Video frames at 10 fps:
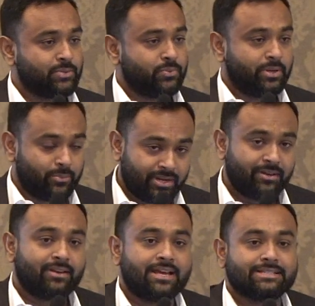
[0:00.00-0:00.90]
we
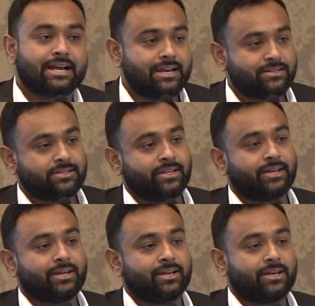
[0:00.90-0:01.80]
will, as a country,
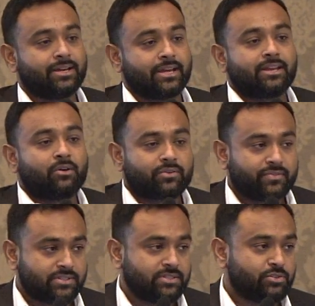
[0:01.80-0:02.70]
get out of
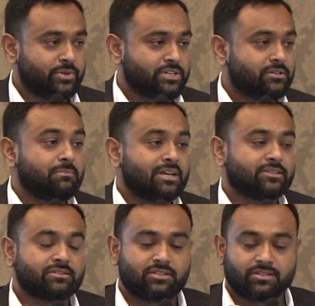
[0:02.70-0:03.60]
this situation
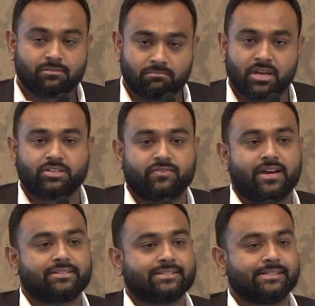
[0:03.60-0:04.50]
much, much
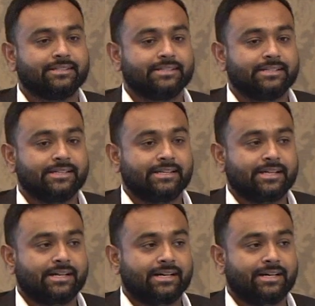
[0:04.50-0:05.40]
faster
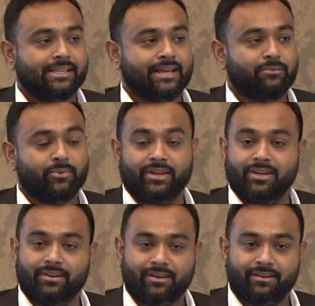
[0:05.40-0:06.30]
than
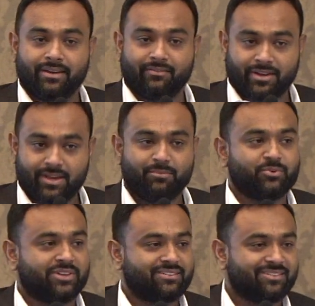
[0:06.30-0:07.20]
we ever came to
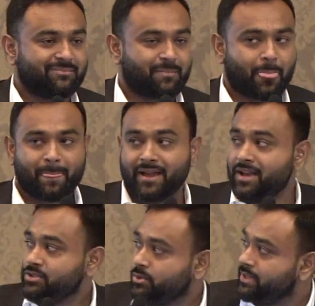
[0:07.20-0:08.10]
it.
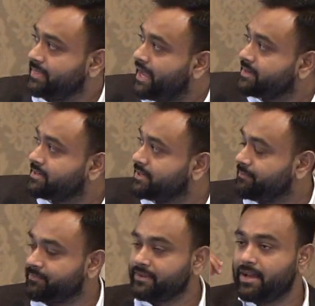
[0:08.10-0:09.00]
So with that,
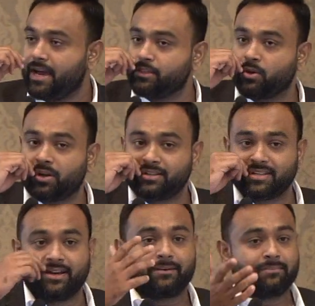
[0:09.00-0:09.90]
I thought,
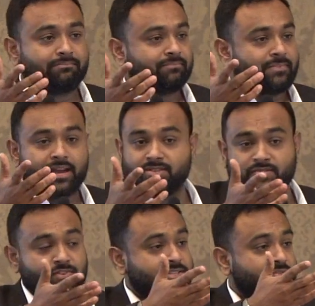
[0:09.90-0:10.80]
I
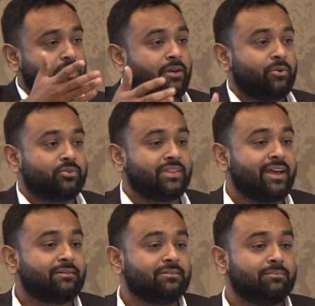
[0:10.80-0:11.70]
want to
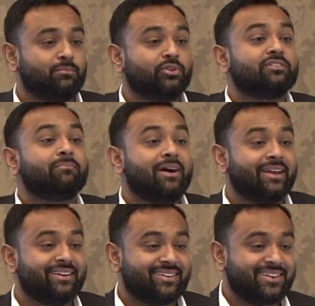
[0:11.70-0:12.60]
thank both of
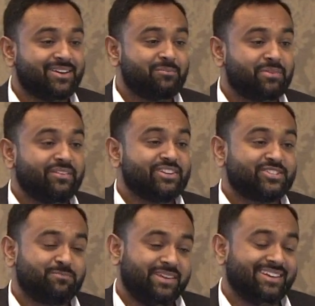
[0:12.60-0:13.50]
my previous
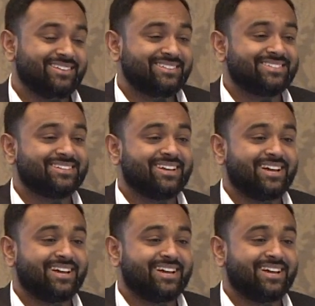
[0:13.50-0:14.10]
speakers,